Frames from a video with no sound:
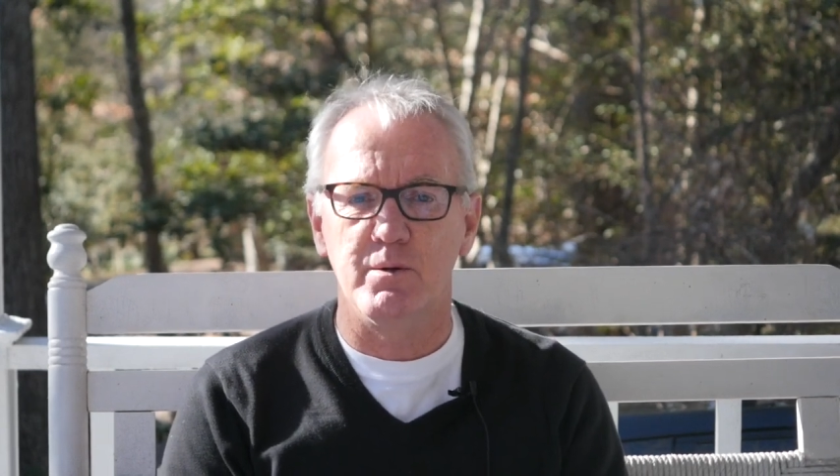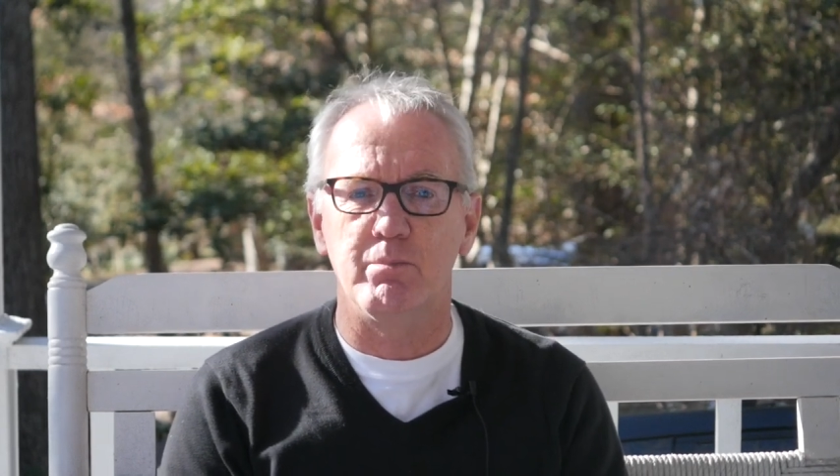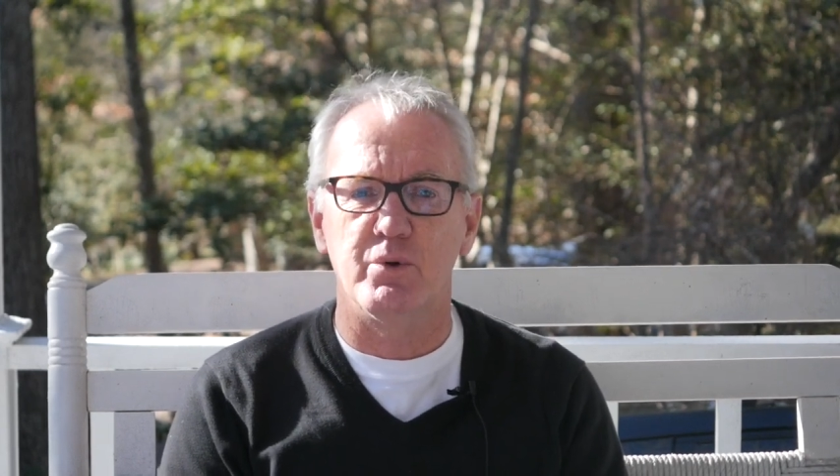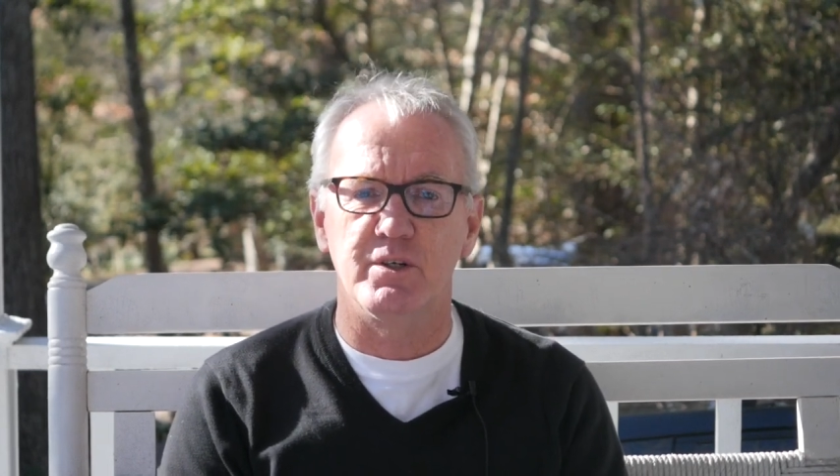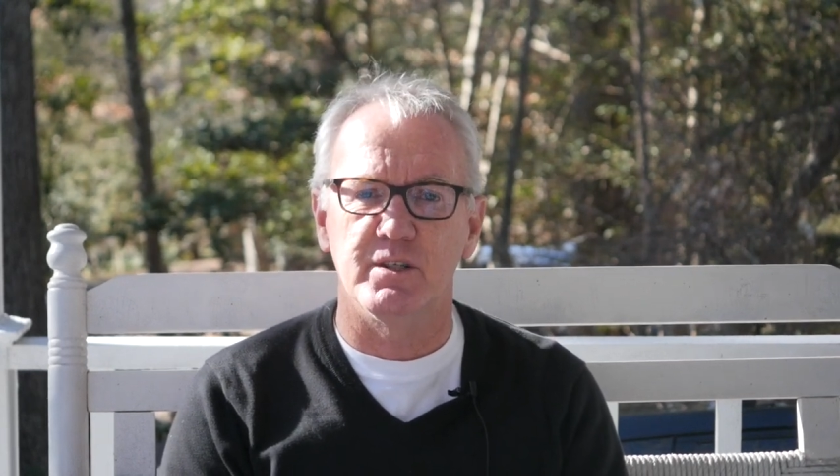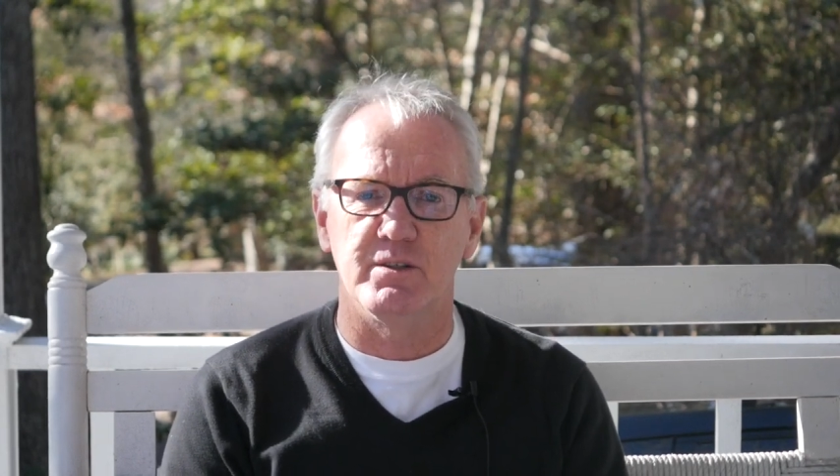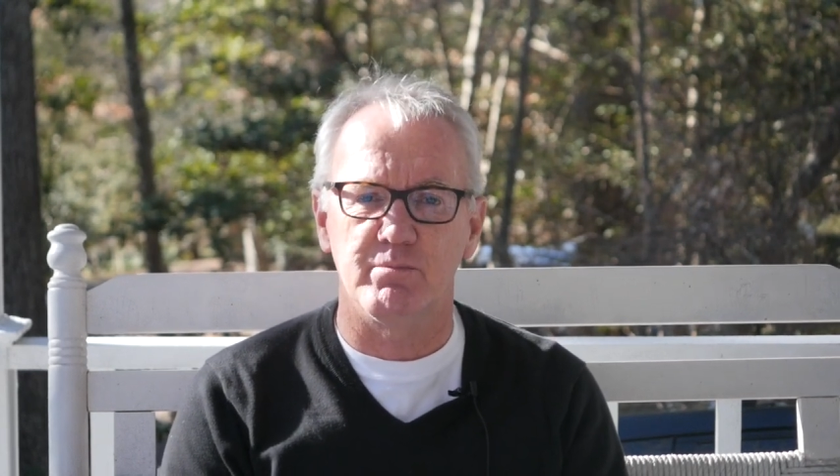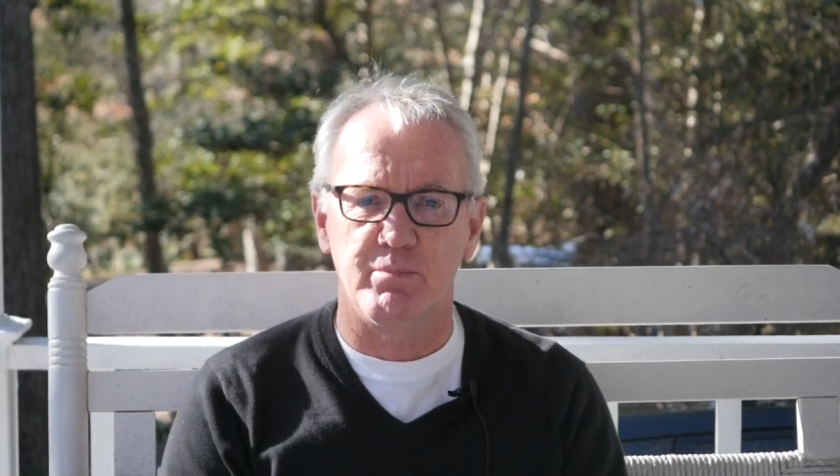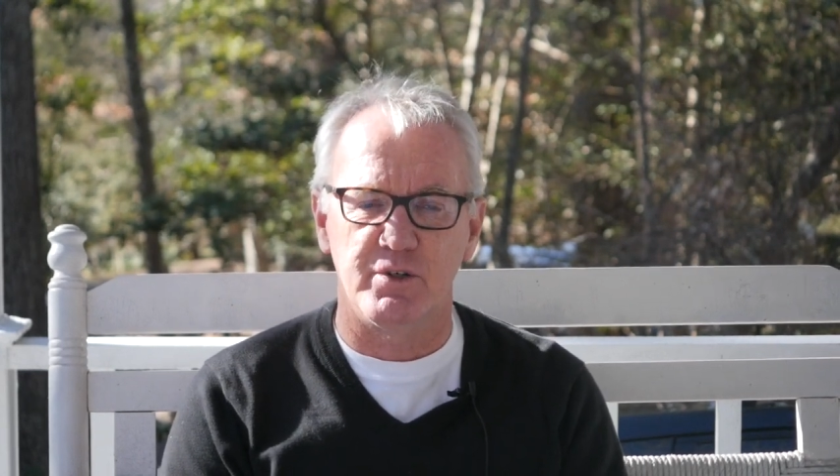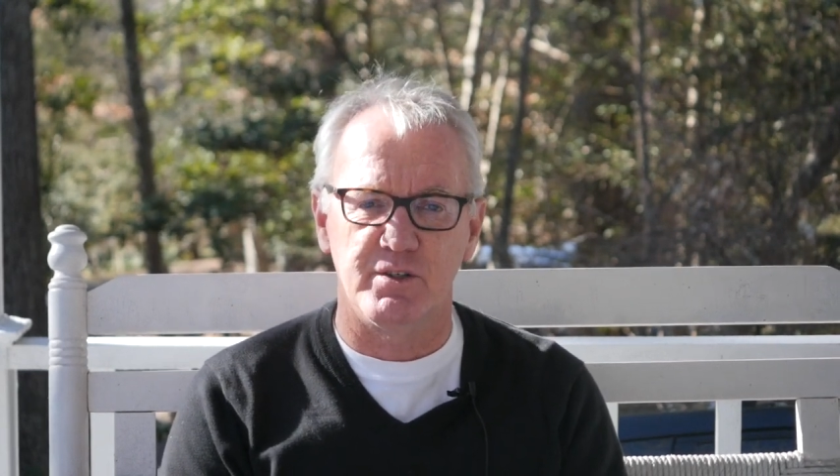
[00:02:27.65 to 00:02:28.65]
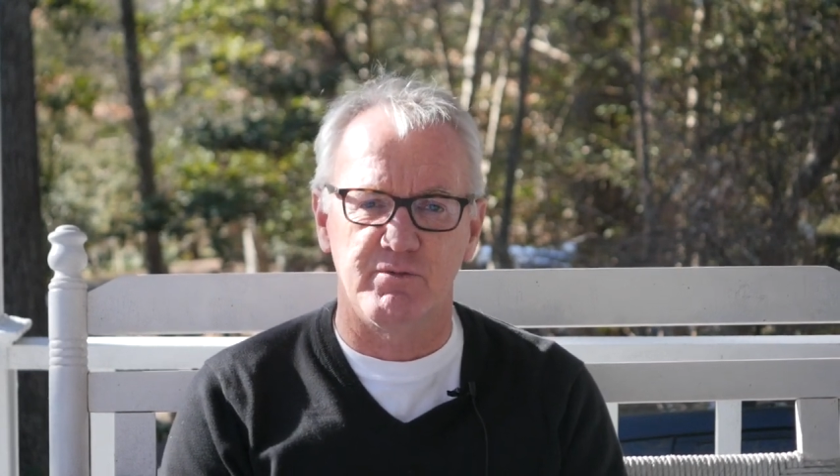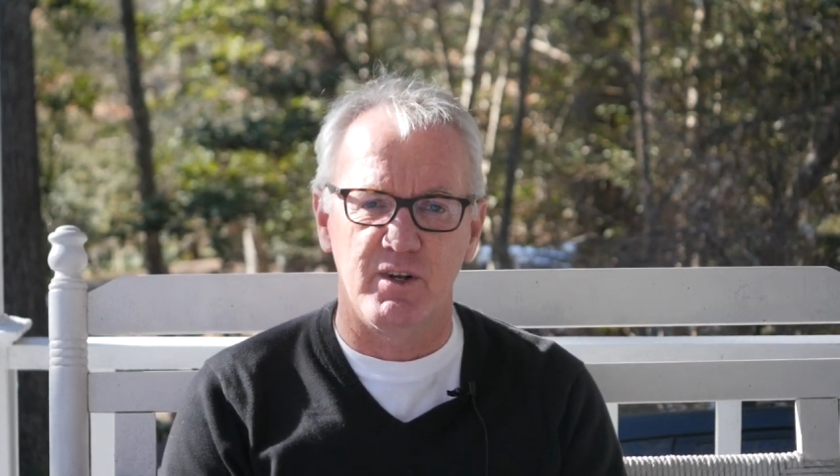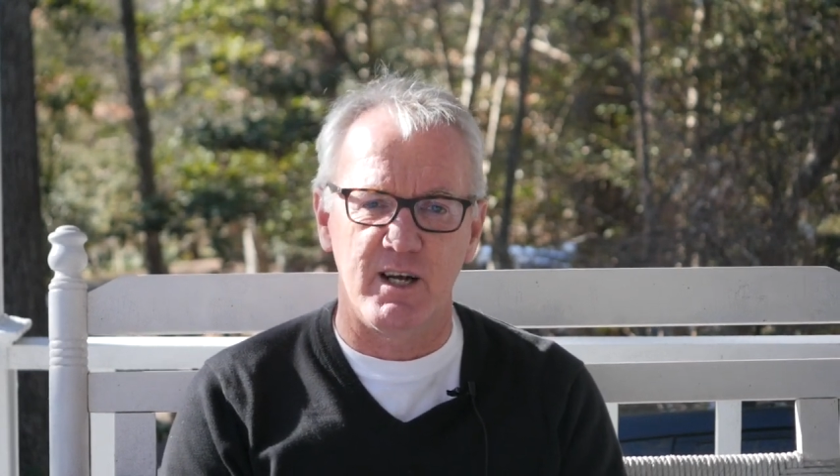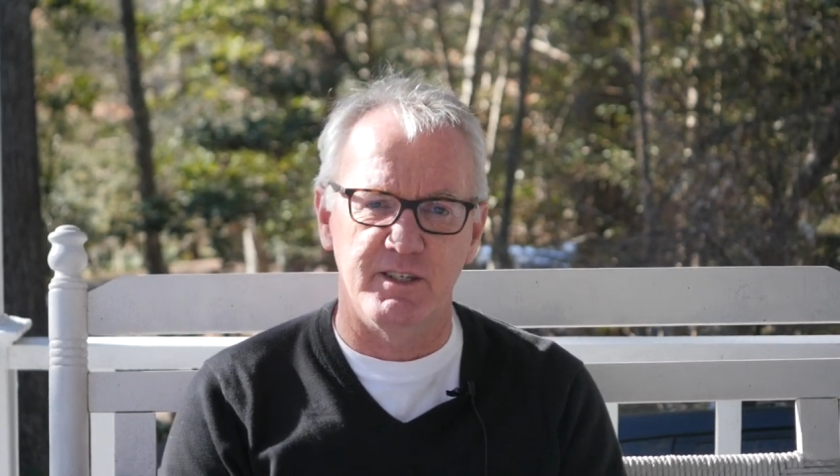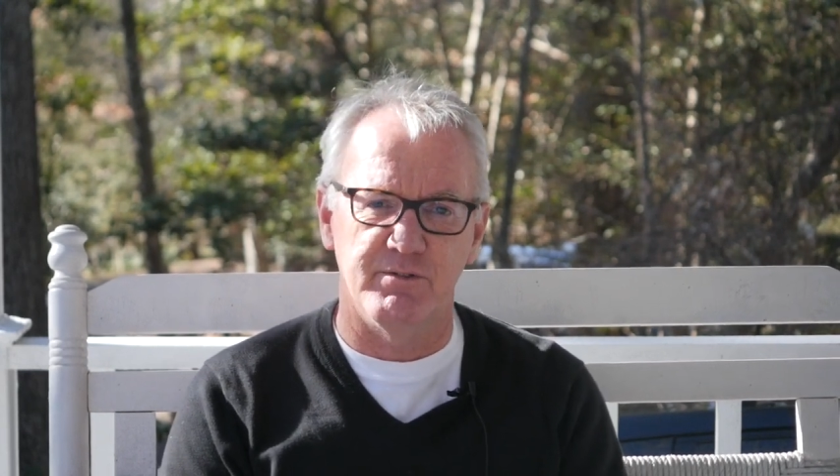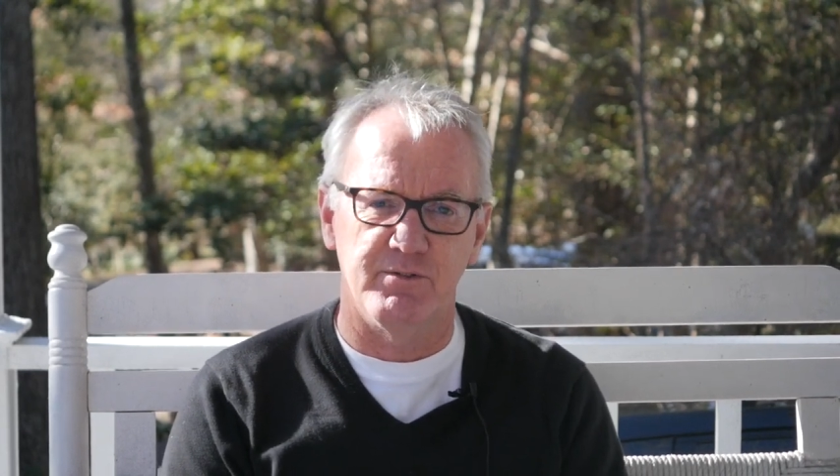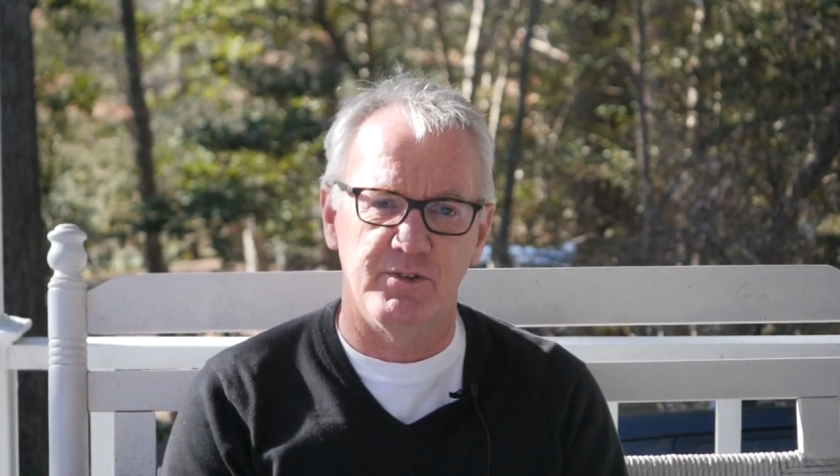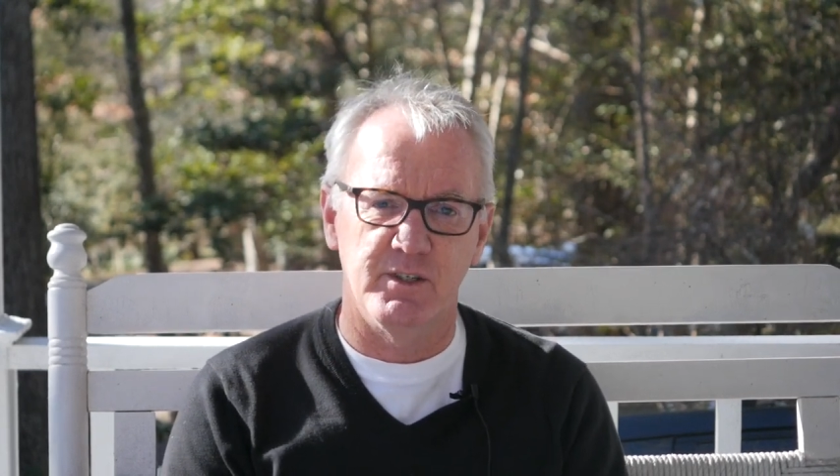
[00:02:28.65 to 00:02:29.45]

important part of life.